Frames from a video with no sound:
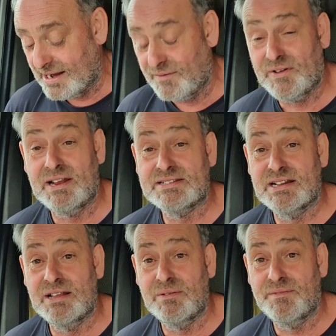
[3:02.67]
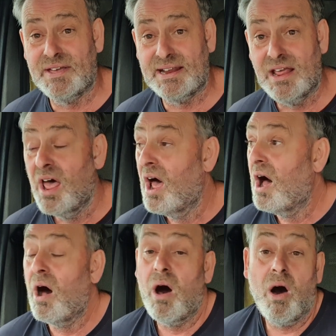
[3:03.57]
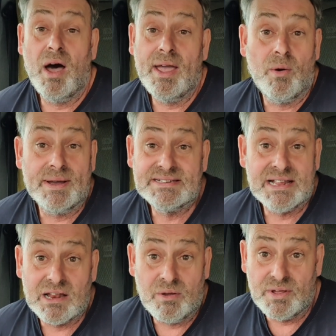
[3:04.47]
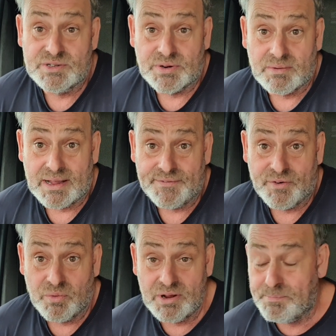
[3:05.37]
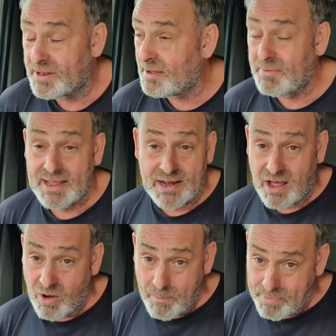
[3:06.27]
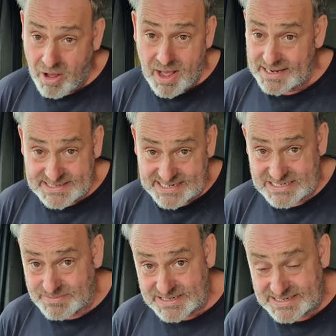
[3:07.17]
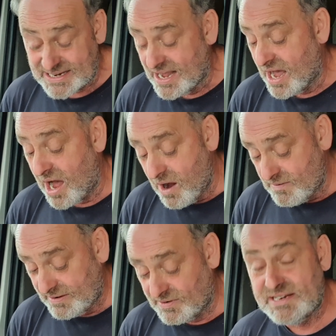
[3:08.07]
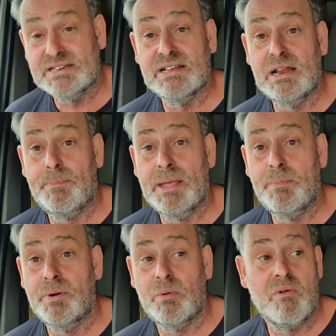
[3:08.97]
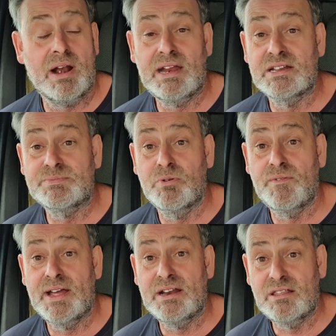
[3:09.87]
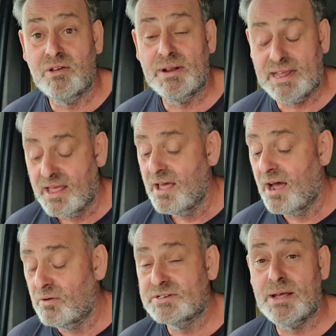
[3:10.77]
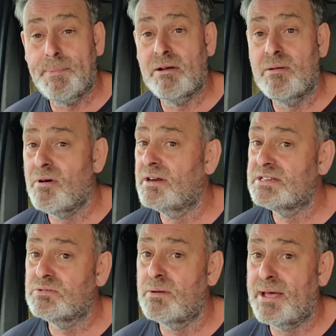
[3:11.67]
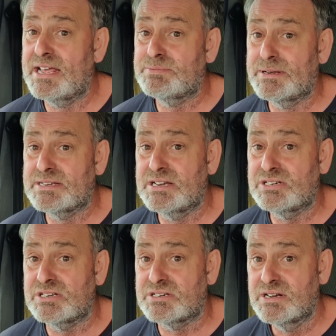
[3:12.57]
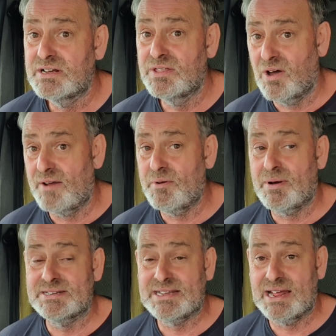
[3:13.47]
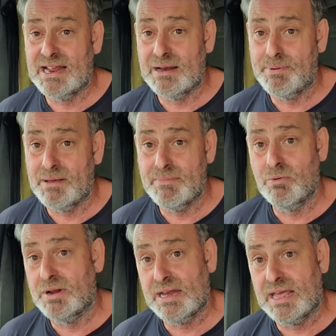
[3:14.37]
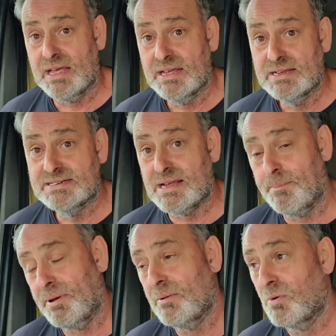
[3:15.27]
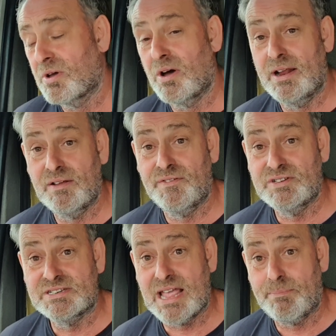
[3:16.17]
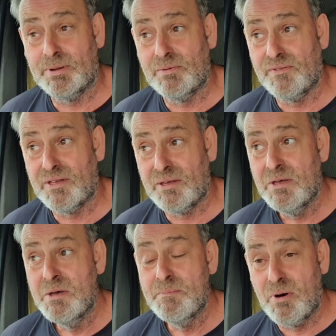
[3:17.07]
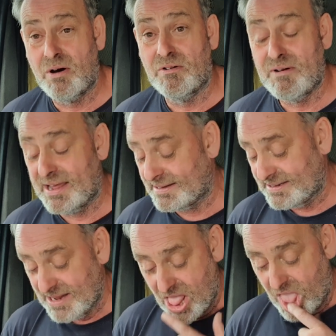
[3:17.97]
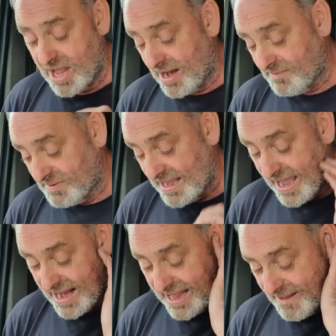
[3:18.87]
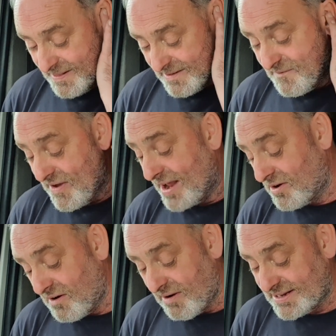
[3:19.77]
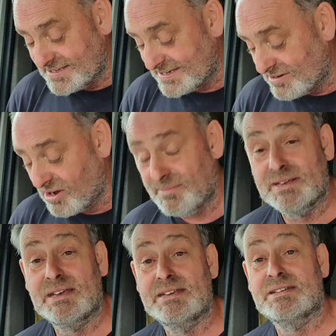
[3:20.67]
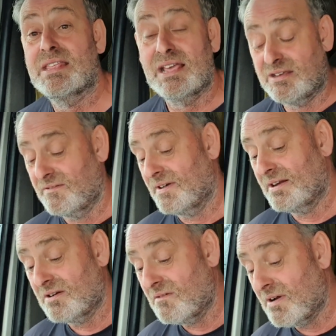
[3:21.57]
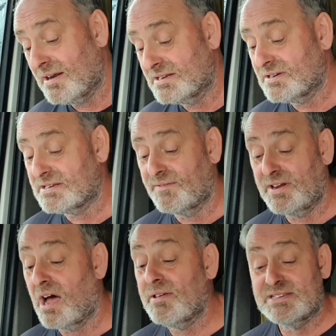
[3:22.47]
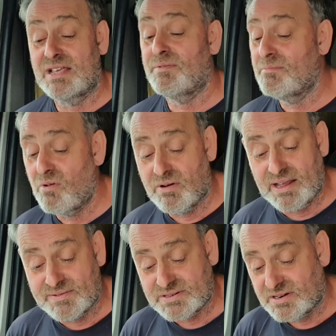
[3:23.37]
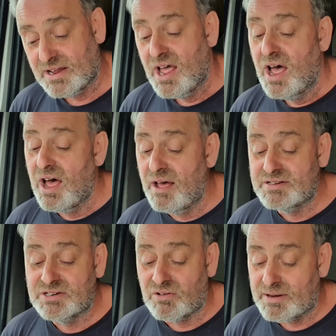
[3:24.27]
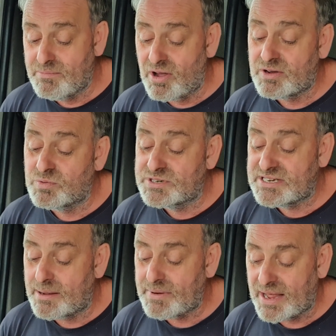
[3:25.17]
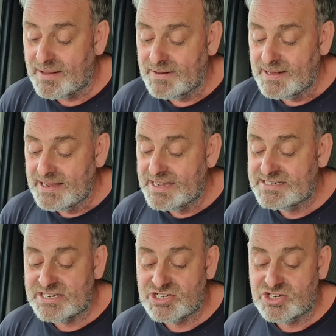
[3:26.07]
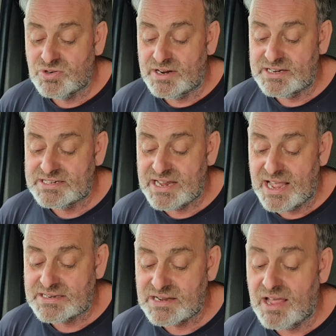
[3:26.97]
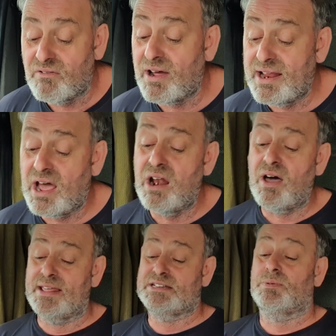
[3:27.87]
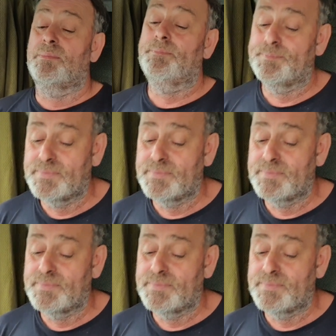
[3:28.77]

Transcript: anything less than a Luton van. I always said Luton's were the way forward, but then we had a whole pile of testimonies only recently to people that were running a small van and doing it. And also, bear in mind, it's all about expectations. Not everyone's out there to be a millionaire. Some people kind of are just happy with the potter around. You know, get out there. And Van on a Run says, Diamond Geezer. Thank you, Van on a Run. He's got his own video. Oh, there's even more on the other side. Michael Sumner. He says he joined the CX. All right, now, I like this one.